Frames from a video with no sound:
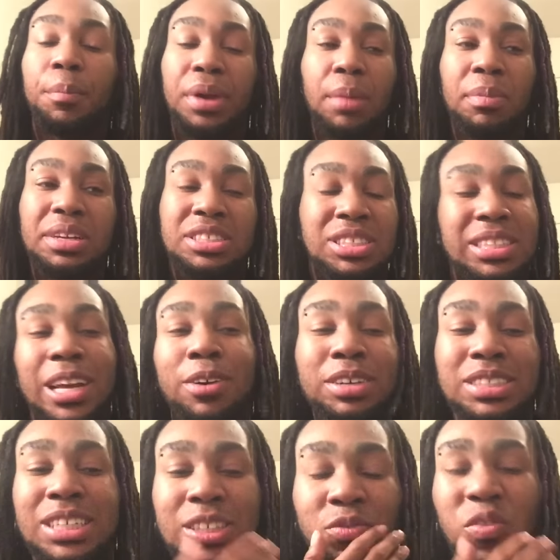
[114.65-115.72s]
But I mean, still,
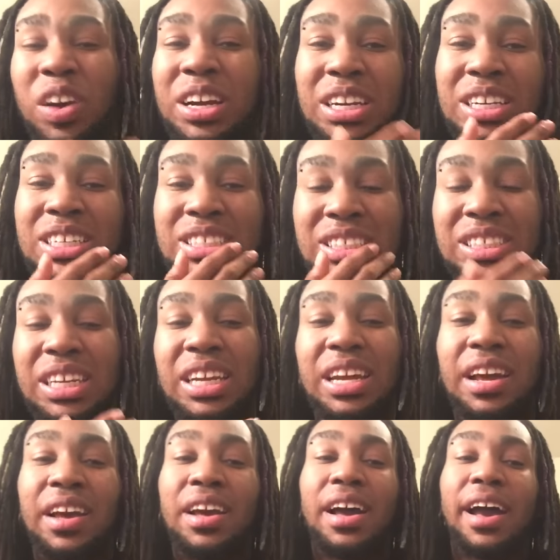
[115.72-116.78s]
it's just funny to
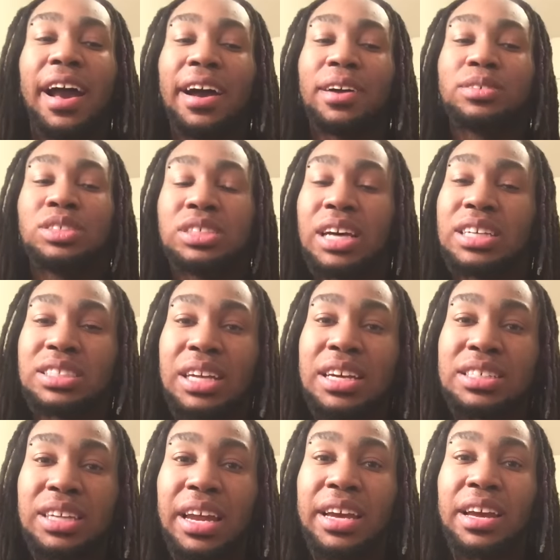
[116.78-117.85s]
see how Sasuke
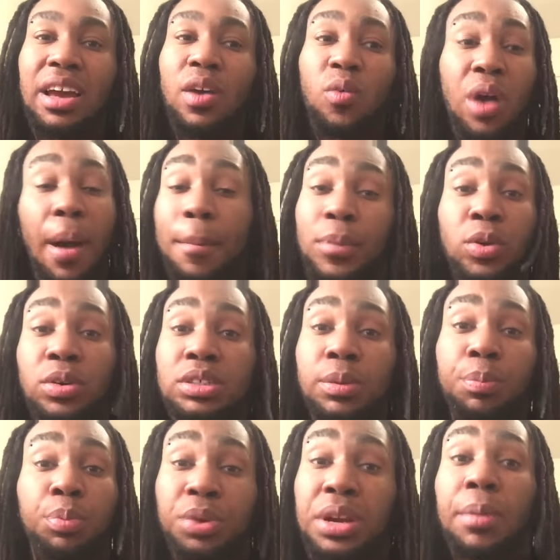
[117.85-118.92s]
is like, well, I'm going
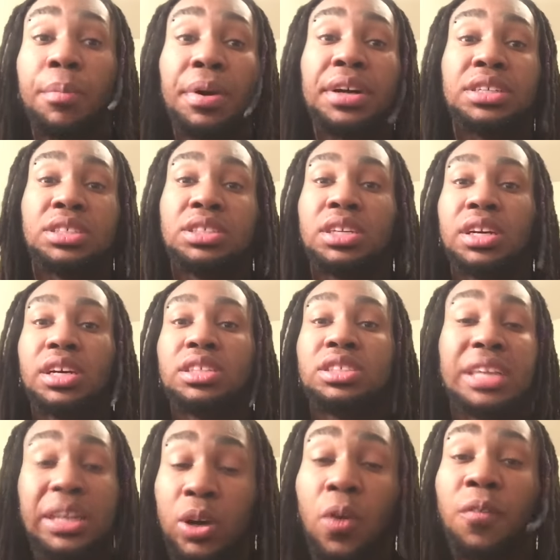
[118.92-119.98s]
to pretty much
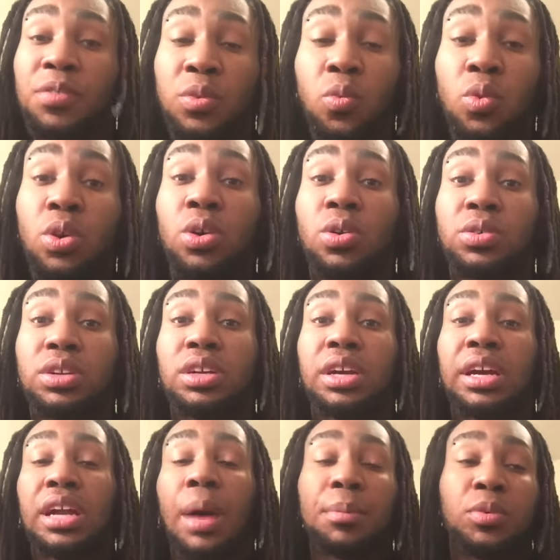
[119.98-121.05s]
take over the world,
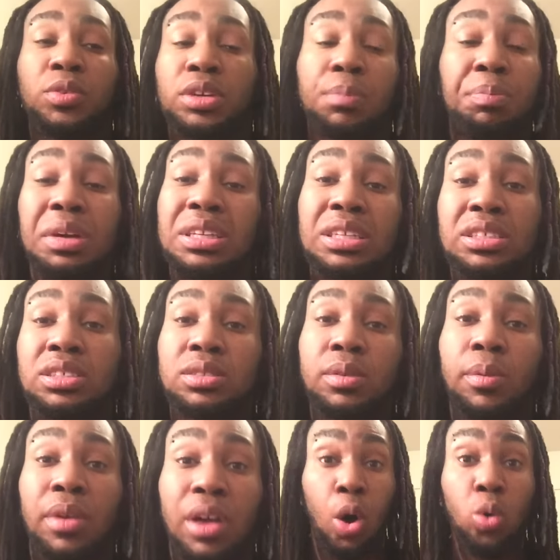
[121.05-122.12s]
and I'm going to be this
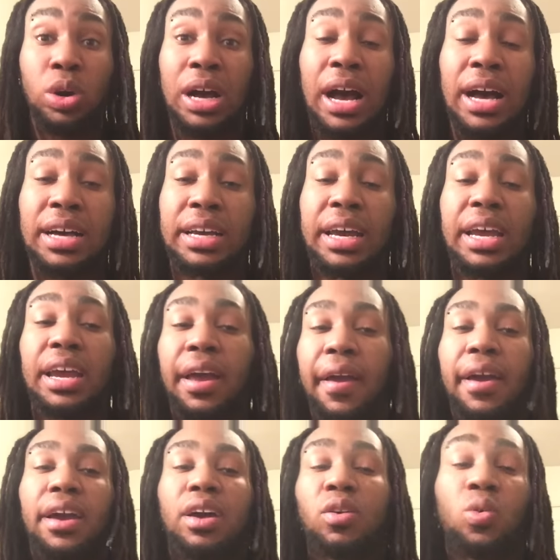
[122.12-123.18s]
Hokage
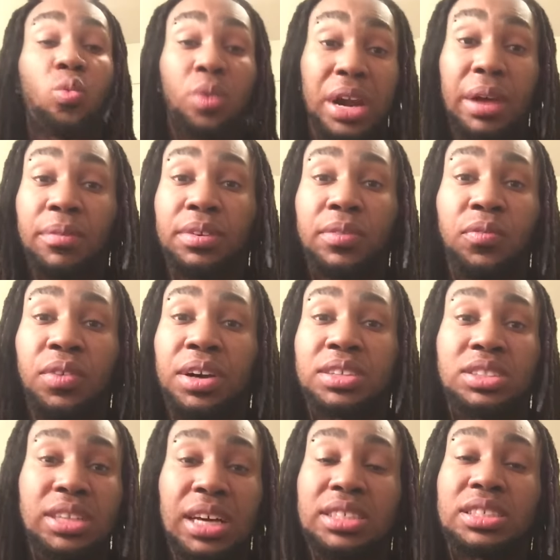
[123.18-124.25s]
or whatever the fuck
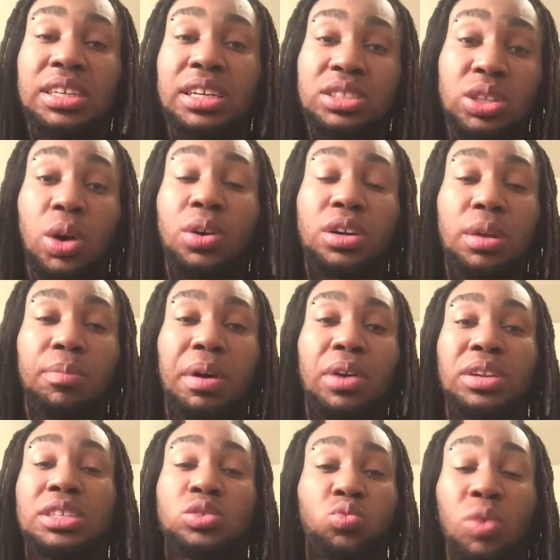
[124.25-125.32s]
Sasuke is talking
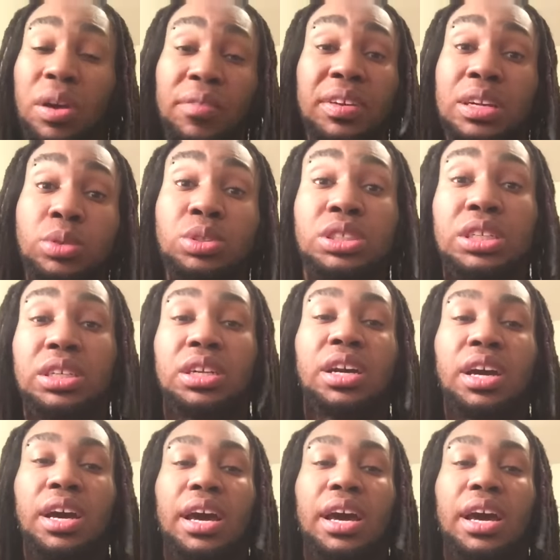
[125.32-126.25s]
about, this revolution.